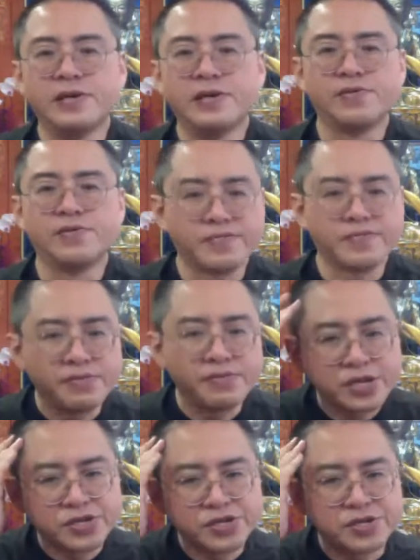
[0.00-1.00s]
We have
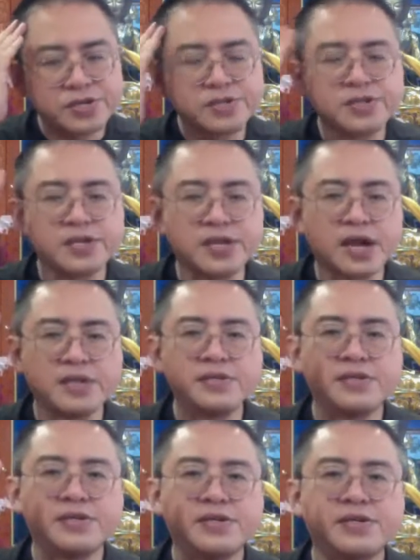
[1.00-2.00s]
images and
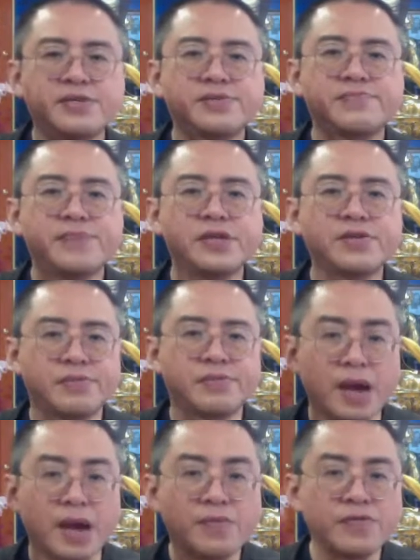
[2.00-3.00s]
ideas based on
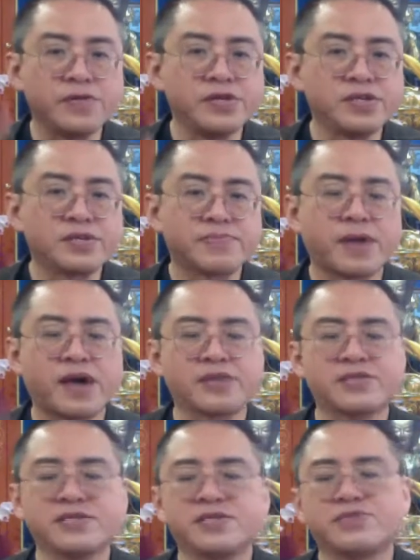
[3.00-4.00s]
memories,
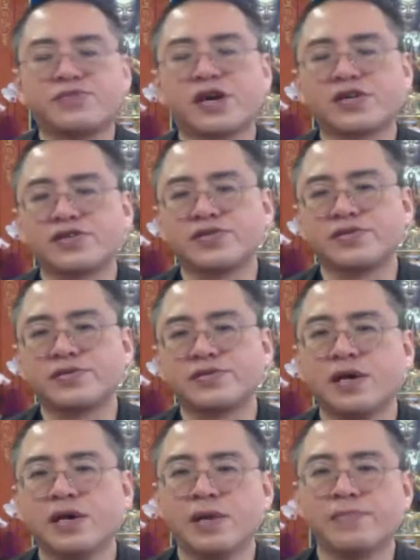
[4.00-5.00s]
past interactions,
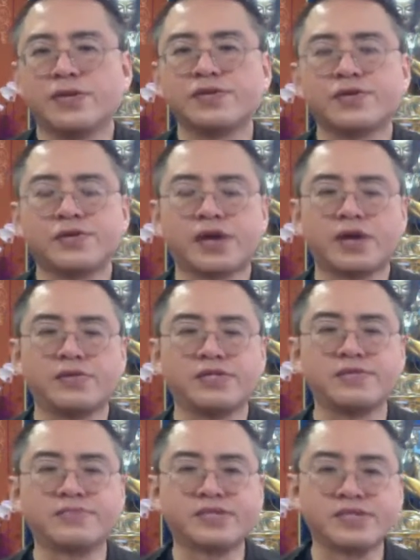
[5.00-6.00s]
based on our
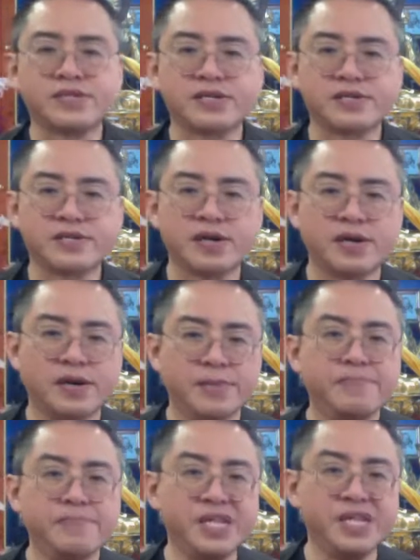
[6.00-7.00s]
deep-seated
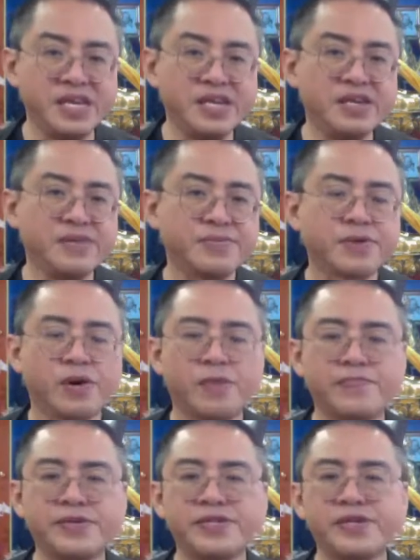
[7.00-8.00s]
beliefs
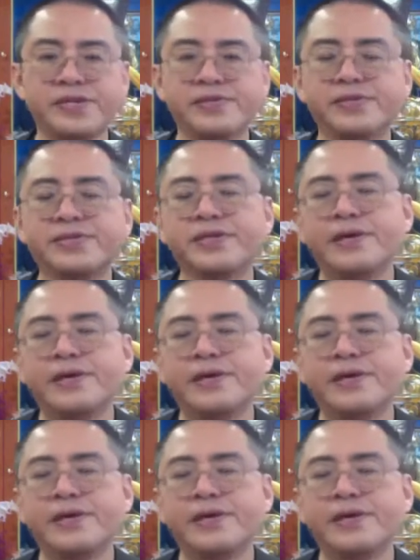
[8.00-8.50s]
or opinions.